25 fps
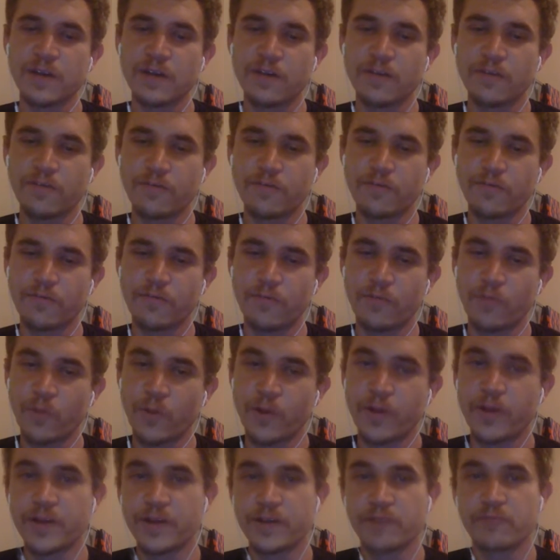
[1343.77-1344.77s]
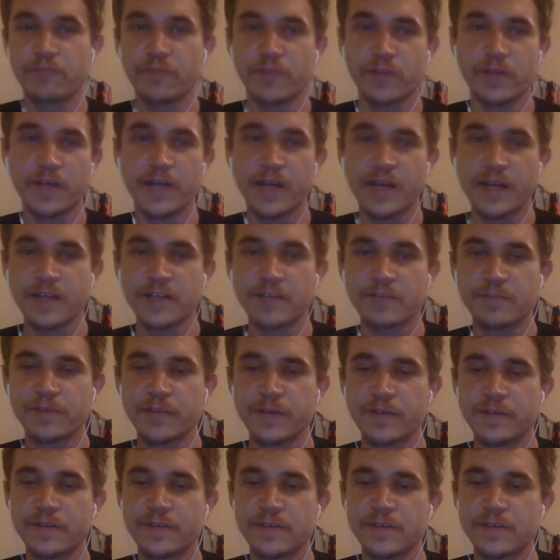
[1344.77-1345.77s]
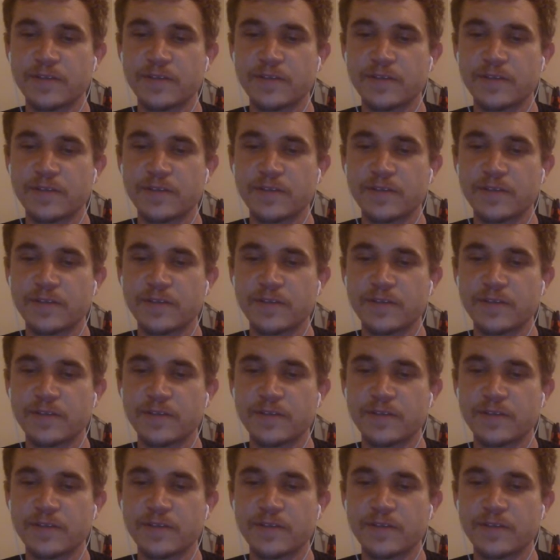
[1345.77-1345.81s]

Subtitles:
of from where he's really getting his beliefs.